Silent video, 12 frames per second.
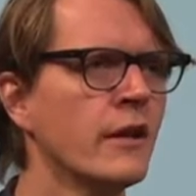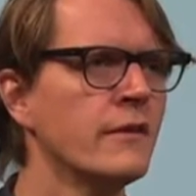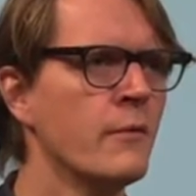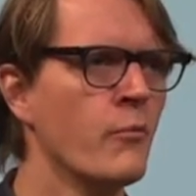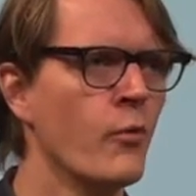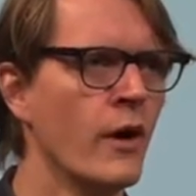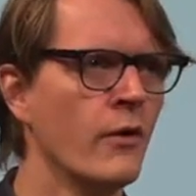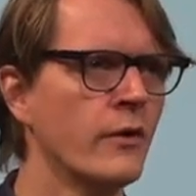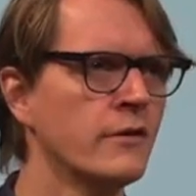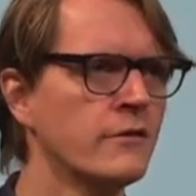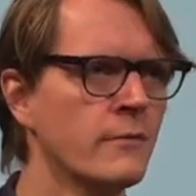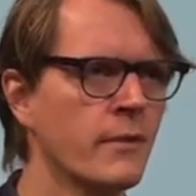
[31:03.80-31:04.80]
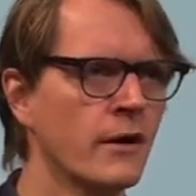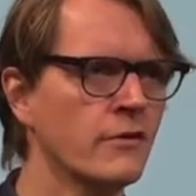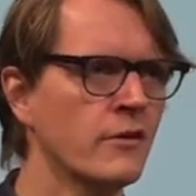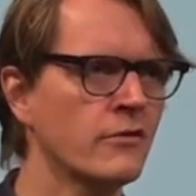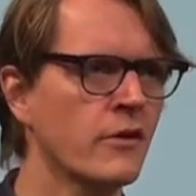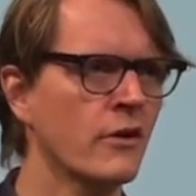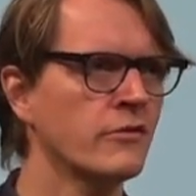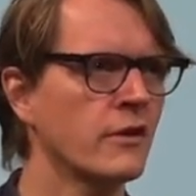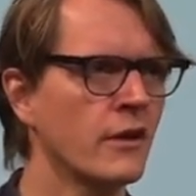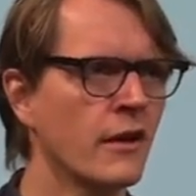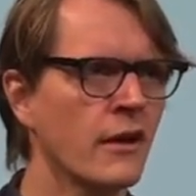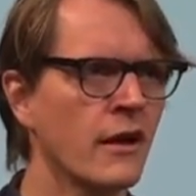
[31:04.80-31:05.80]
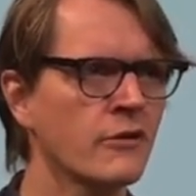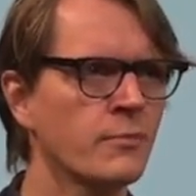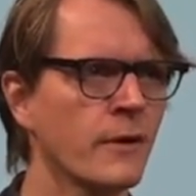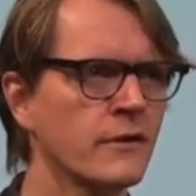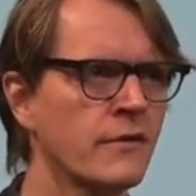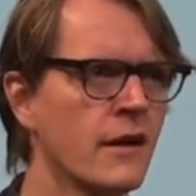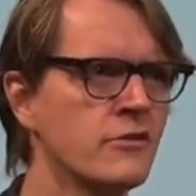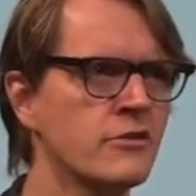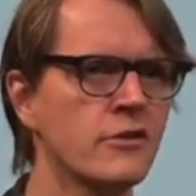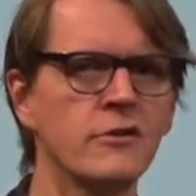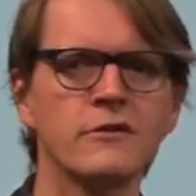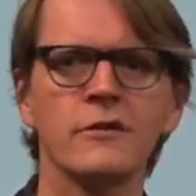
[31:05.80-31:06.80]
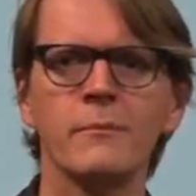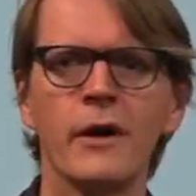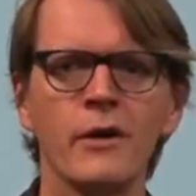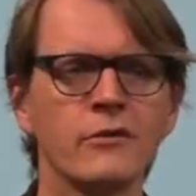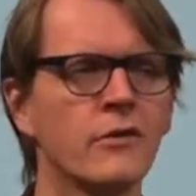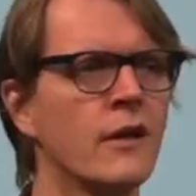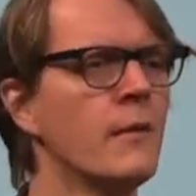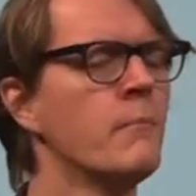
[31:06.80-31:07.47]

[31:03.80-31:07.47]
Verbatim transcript: at them well, it's about discussing setting expectations about,